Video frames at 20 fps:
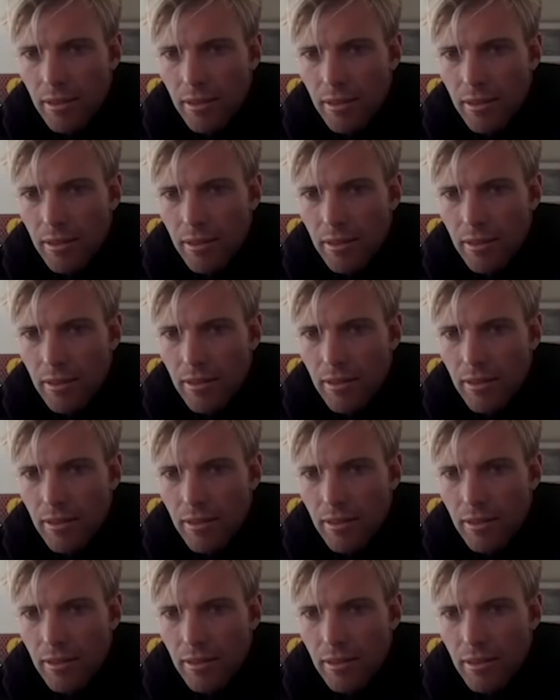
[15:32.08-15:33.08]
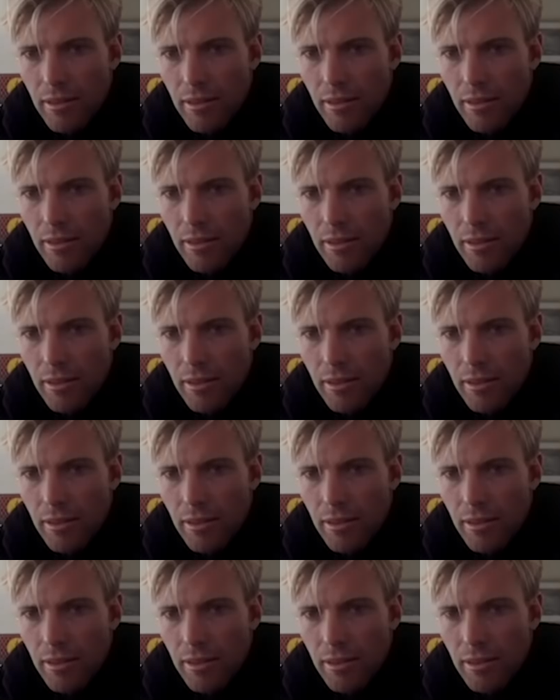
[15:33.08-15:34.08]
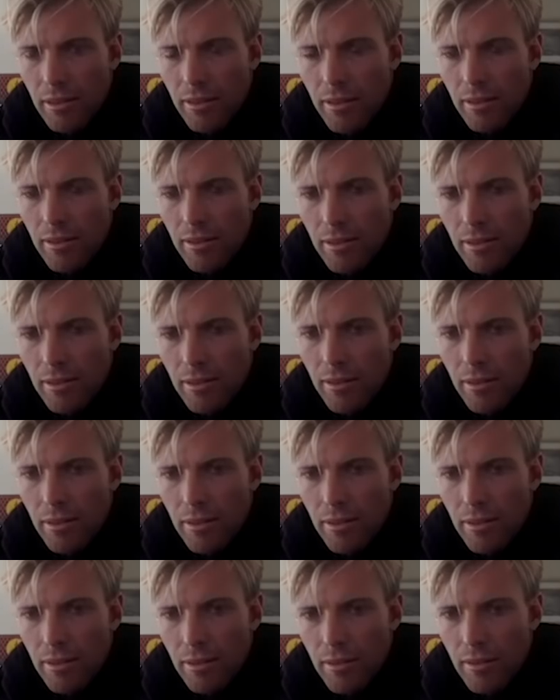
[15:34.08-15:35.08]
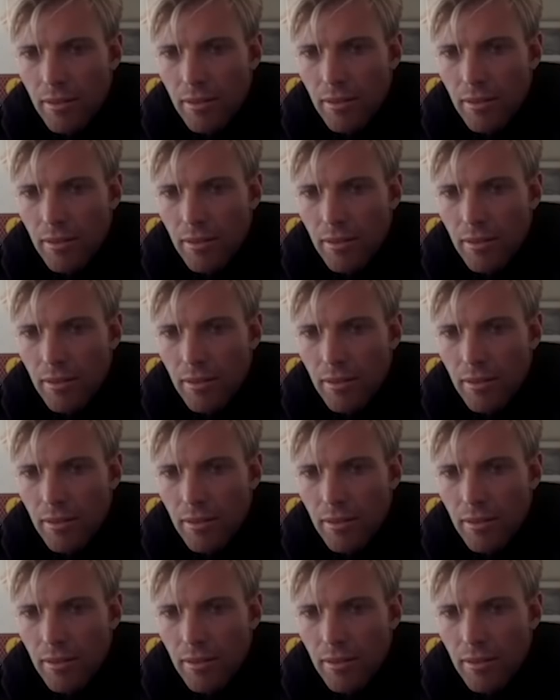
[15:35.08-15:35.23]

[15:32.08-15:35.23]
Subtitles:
(silent)